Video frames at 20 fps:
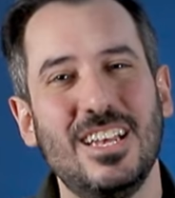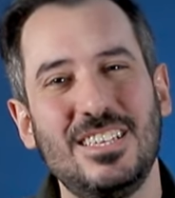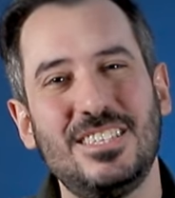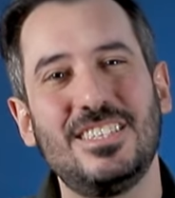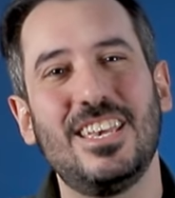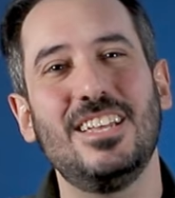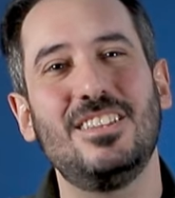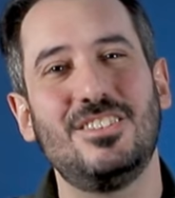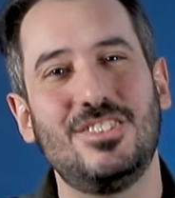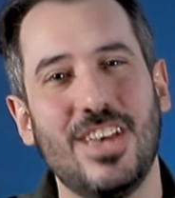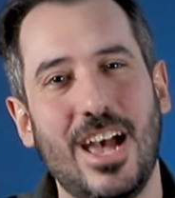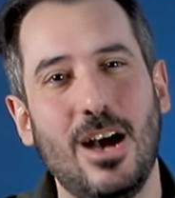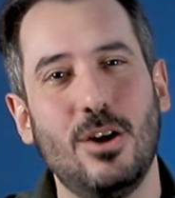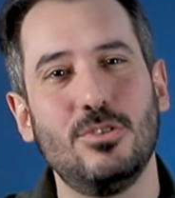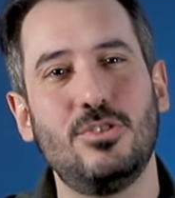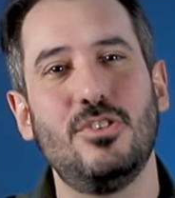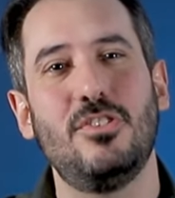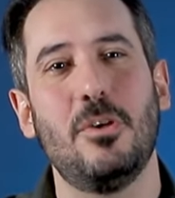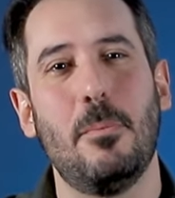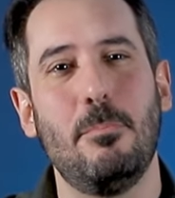Let's get down
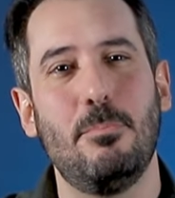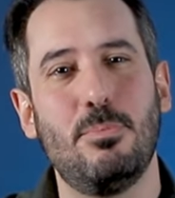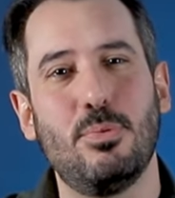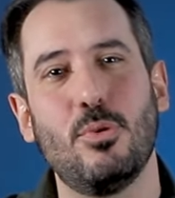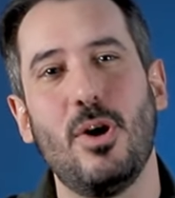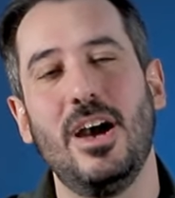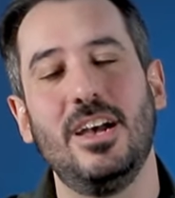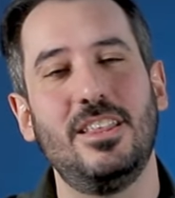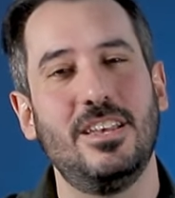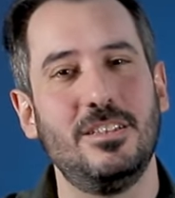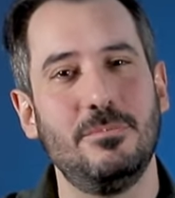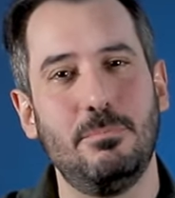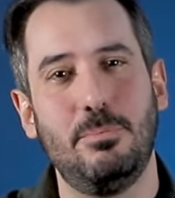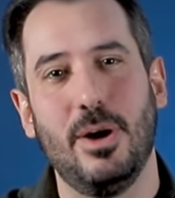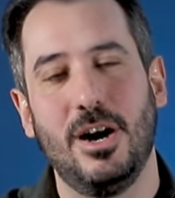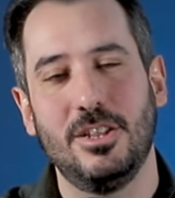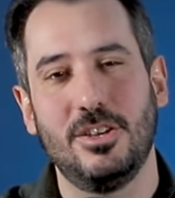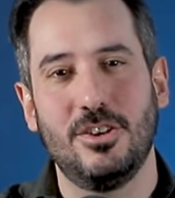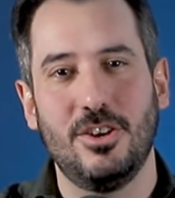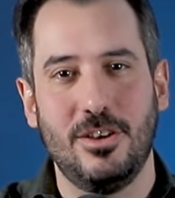to the bread and
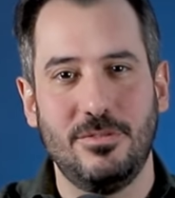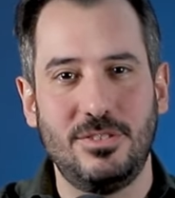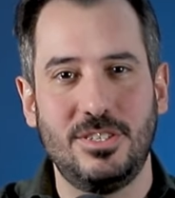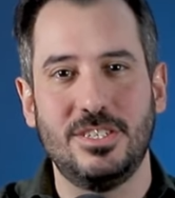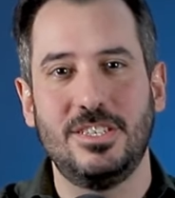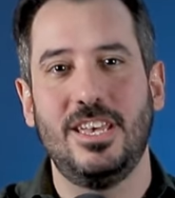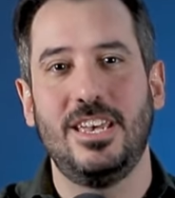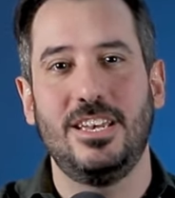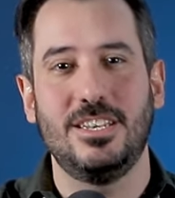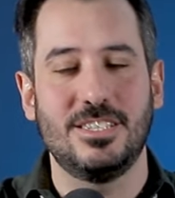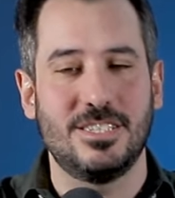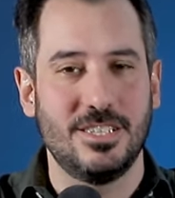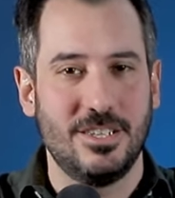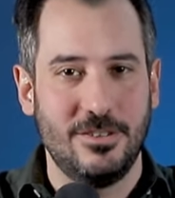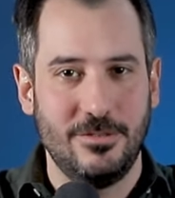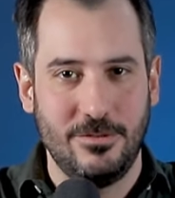butter of today's